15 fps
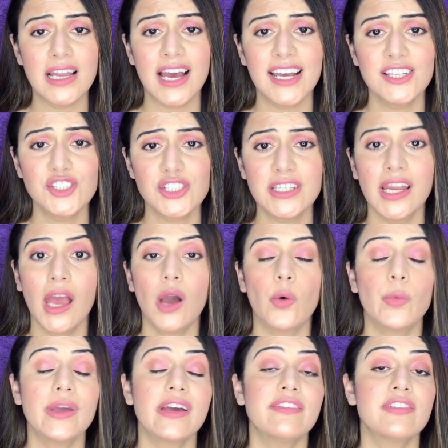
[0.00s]
hygiene.
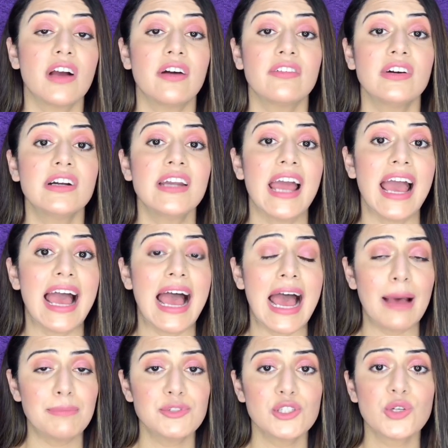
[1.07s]
We have covered
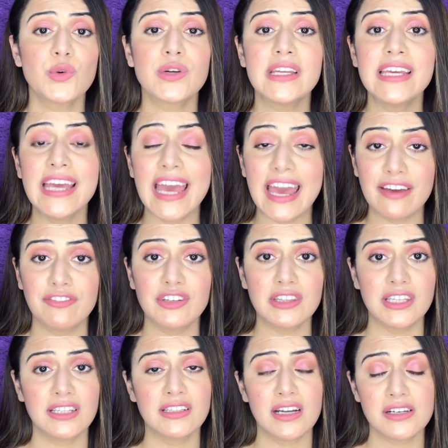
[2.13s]
absolutely
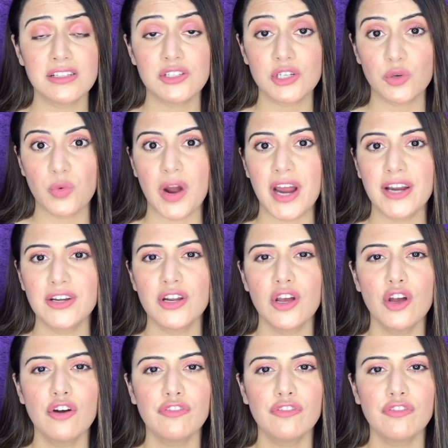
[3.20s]
everything that is required